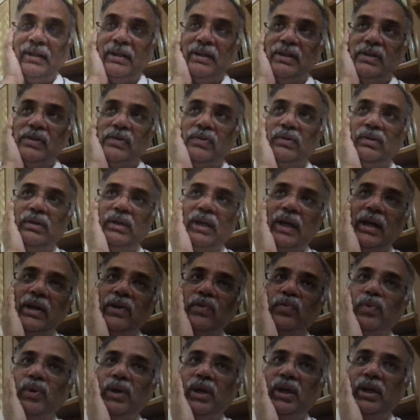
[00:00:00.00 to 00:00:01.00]
So
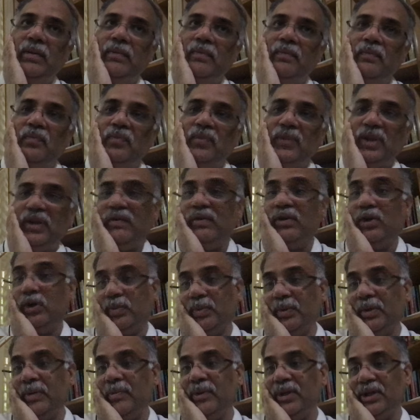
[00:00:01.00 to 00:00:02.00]
that way, even
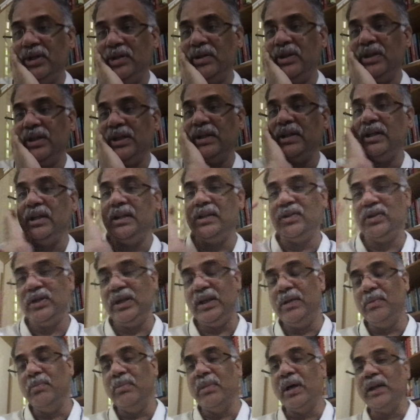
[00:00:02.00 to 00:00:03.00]
optimization techniques,
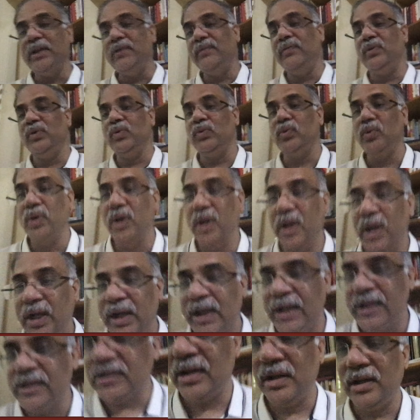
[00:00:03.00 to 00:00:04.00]
in my view,
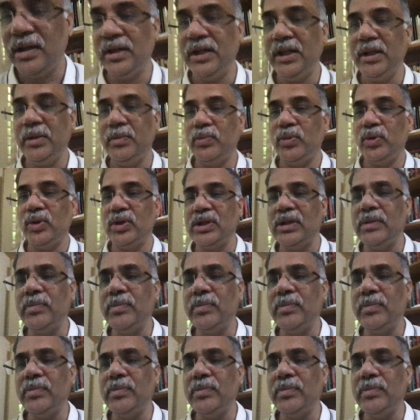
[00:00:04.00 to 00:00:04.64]
is a learning process.